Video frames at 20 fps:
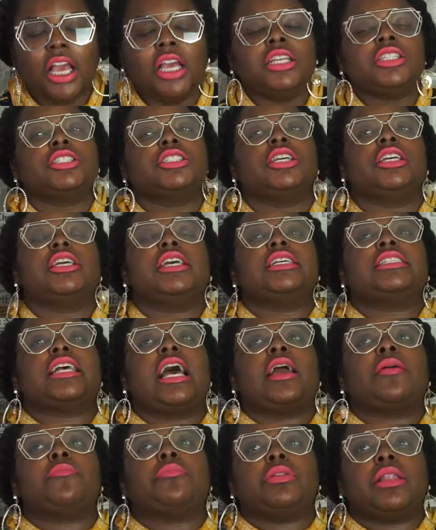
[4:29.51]
she is
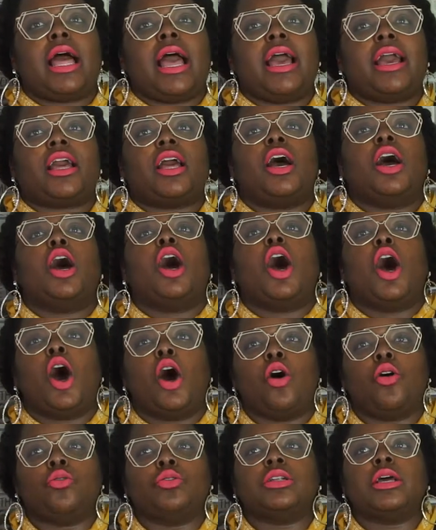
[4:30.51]
a black
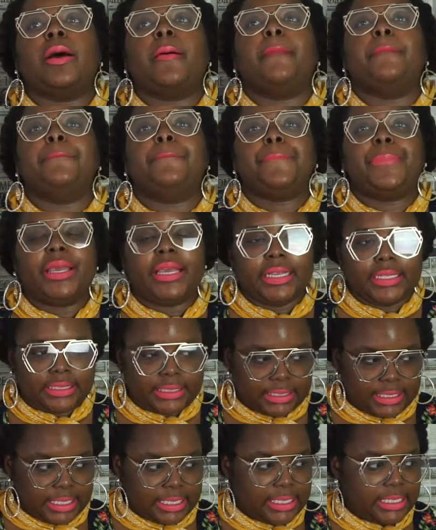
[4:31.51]
owned
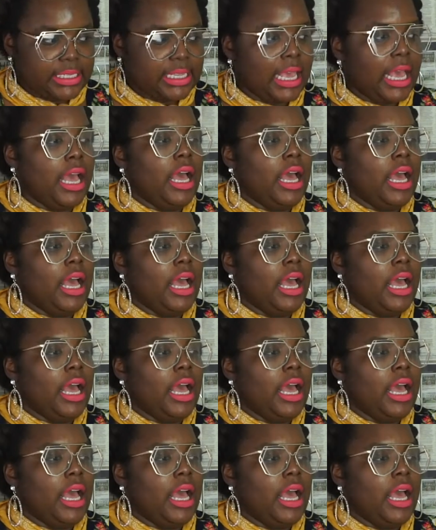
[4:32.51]
business